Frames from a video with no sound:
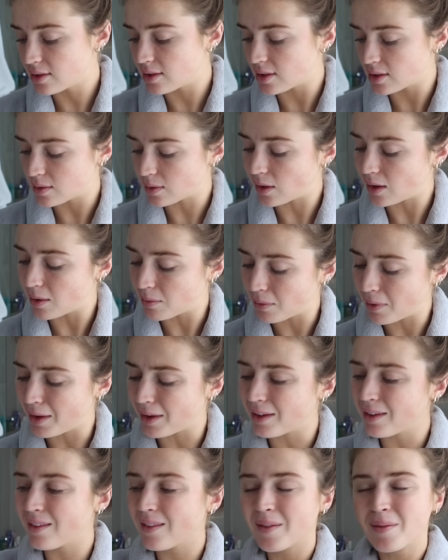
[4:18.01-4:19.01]
This one I'm
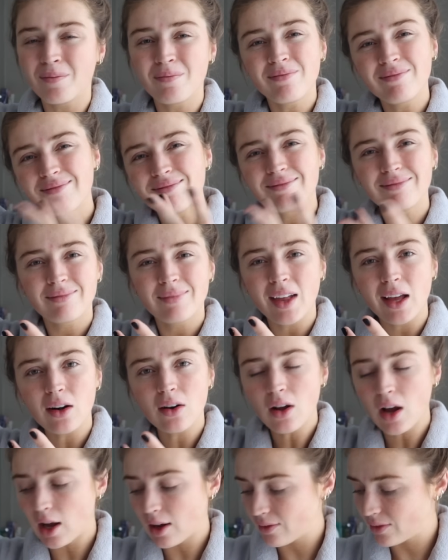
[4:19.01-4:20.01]
like, I
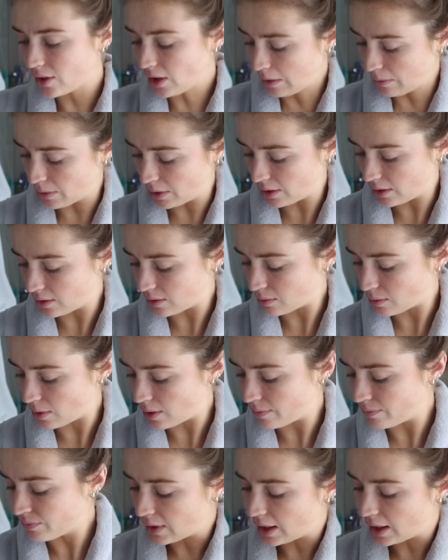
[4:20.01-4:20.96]
don't know how I feel about this one.